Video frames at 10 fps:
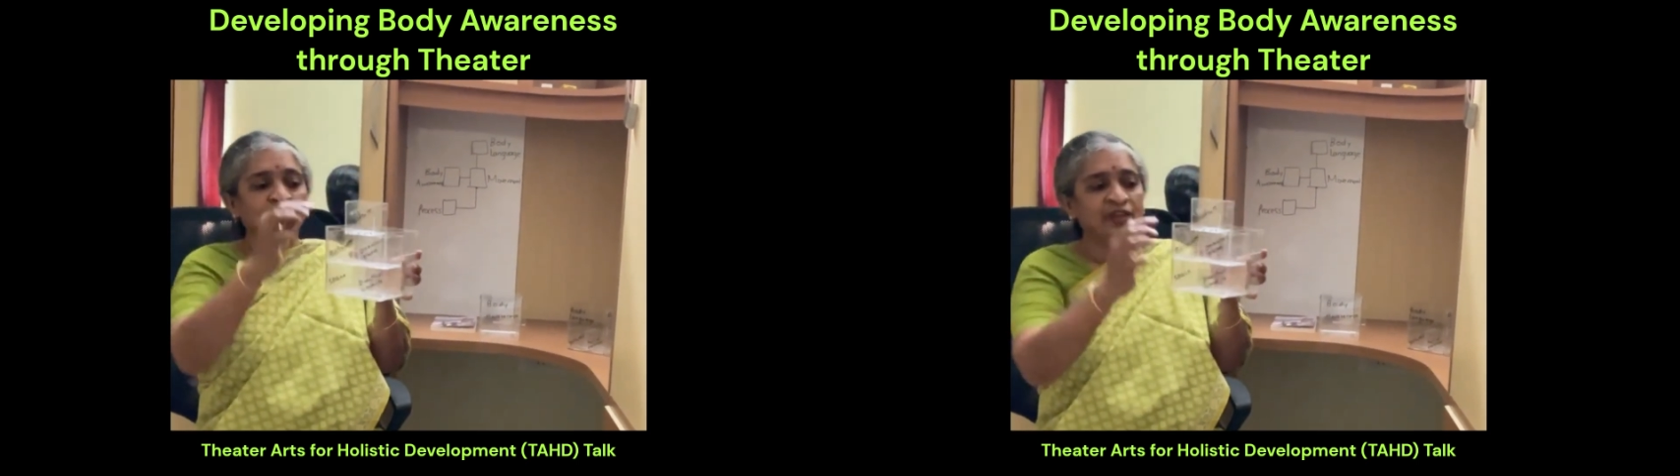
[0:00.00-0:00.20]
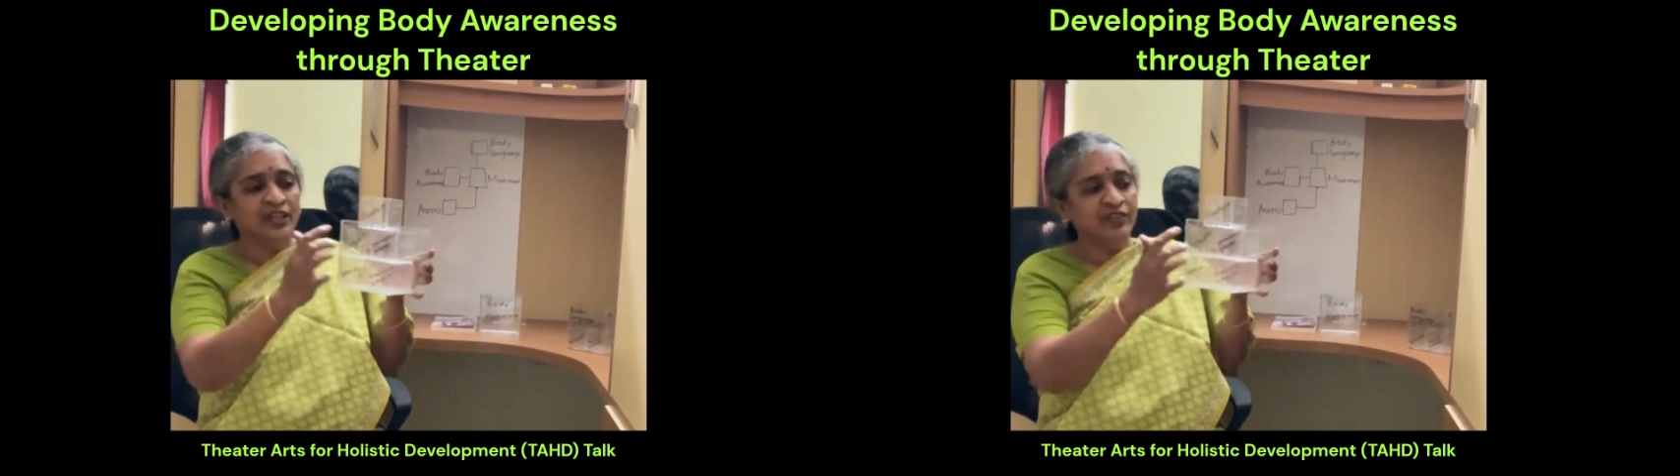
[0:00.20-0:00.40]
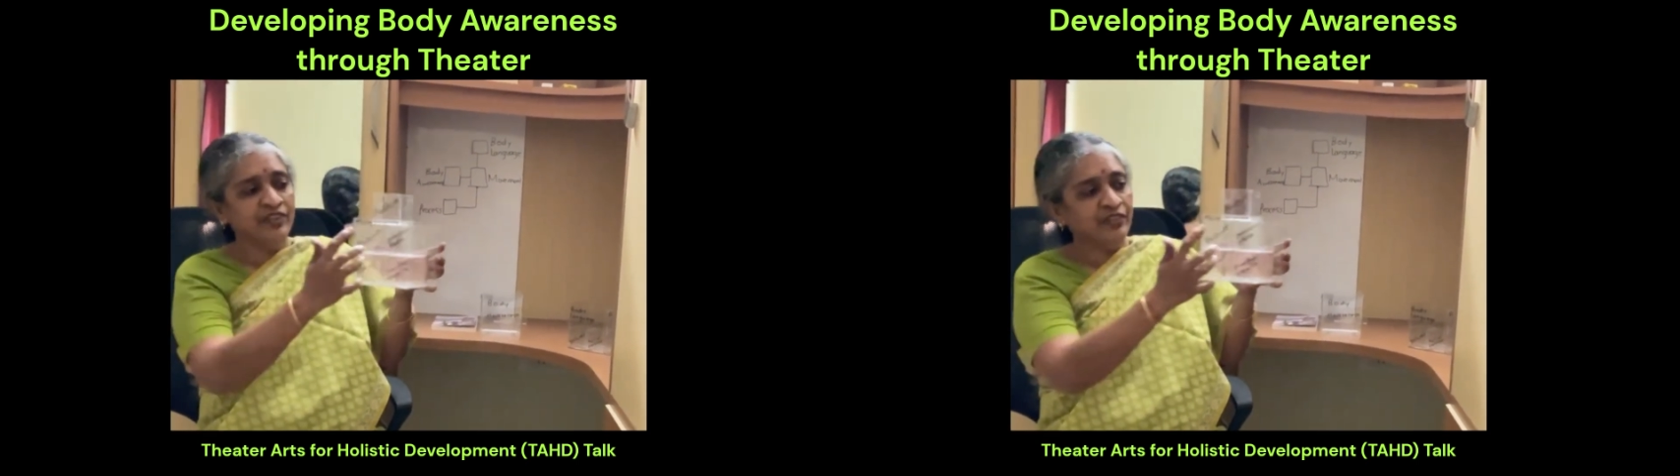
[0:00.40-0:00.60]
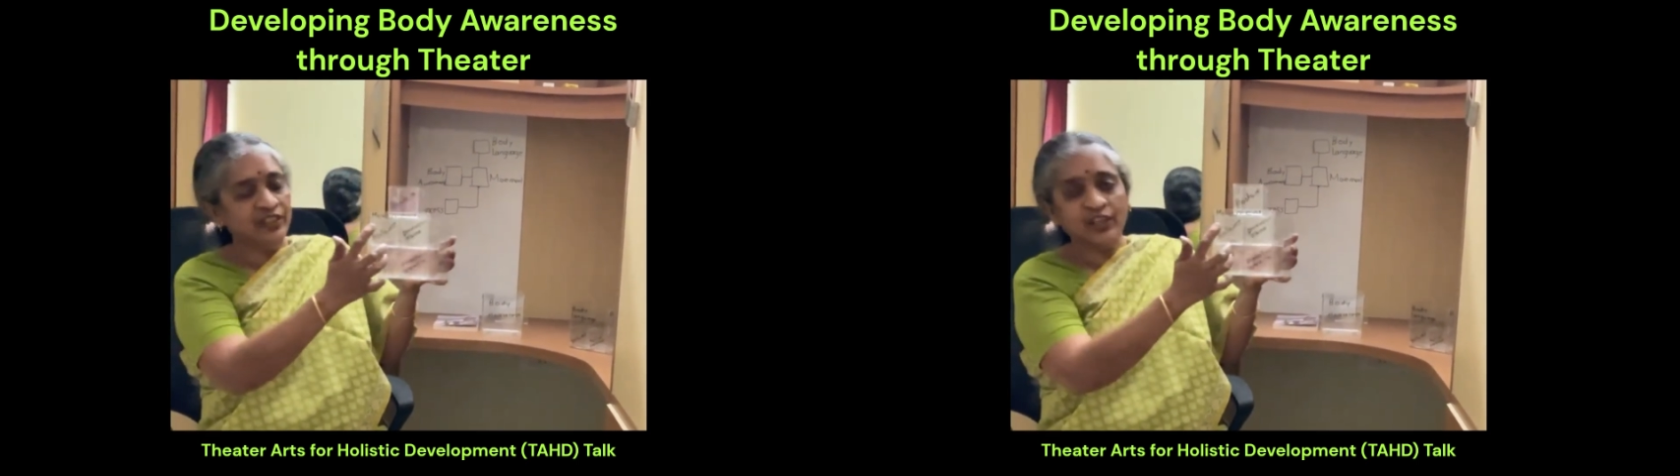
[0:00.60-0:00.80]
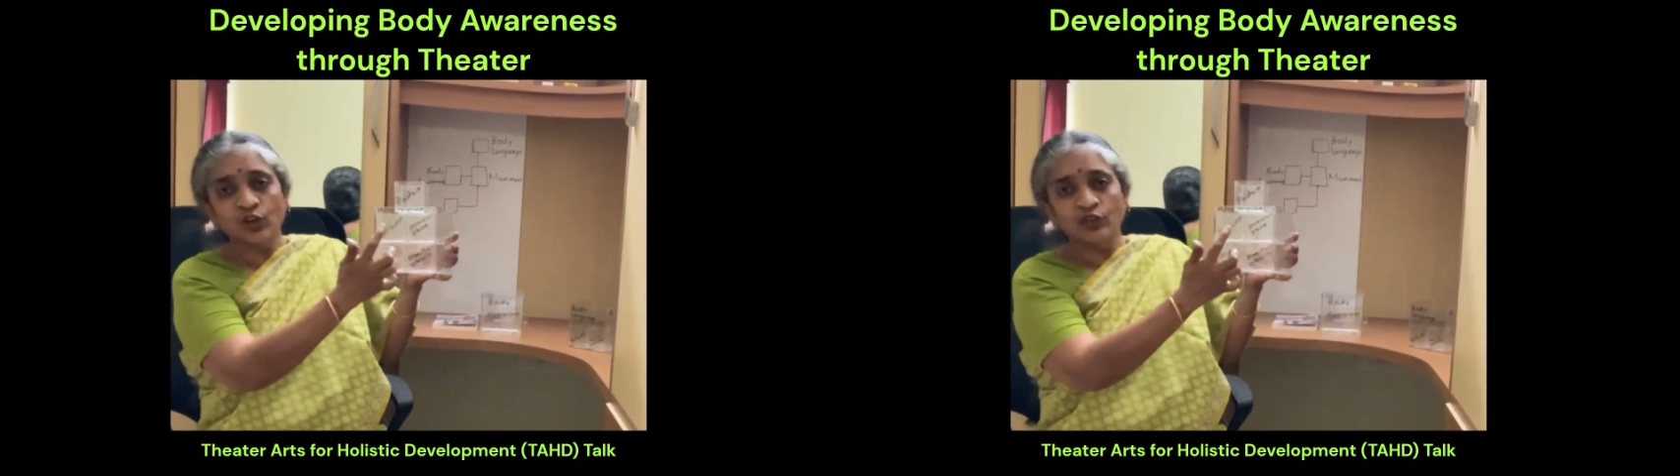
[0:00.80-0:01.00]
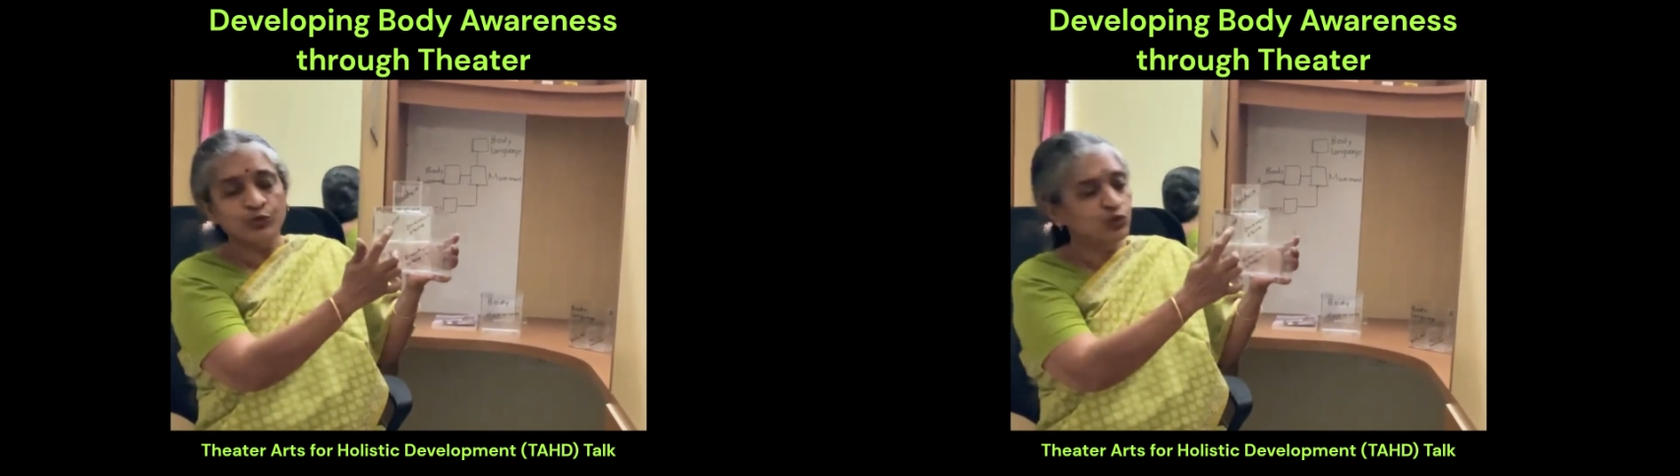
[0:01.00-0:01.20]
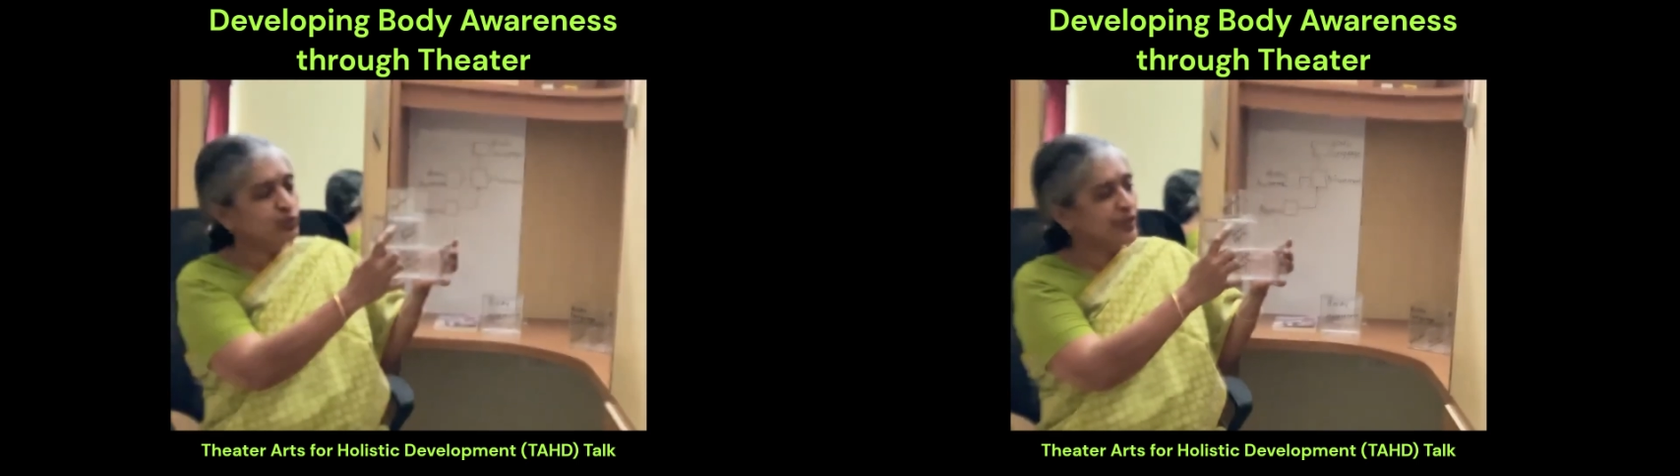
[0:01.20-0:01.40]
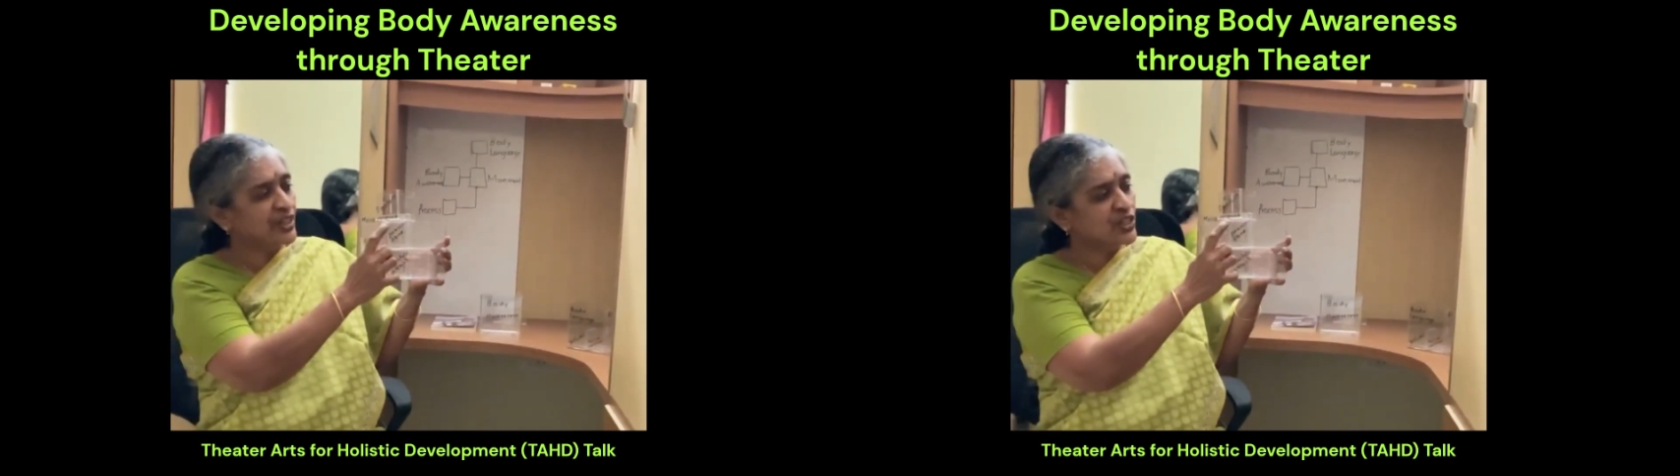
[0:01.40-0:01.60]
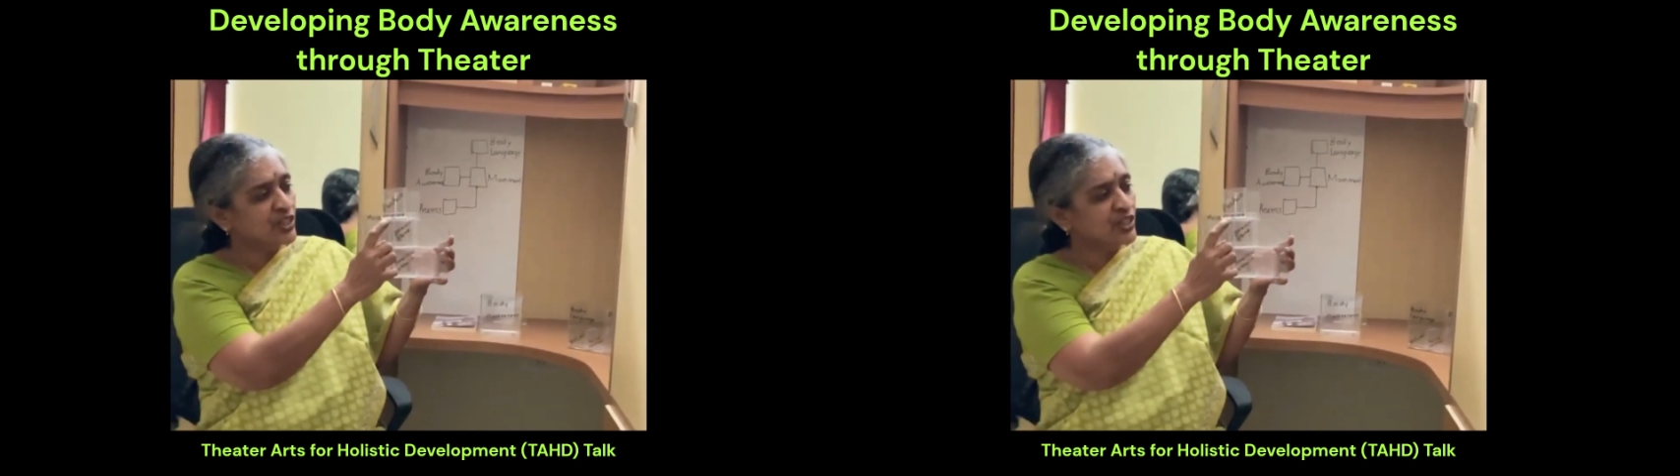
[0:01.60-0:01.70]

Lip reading: when we think of movement,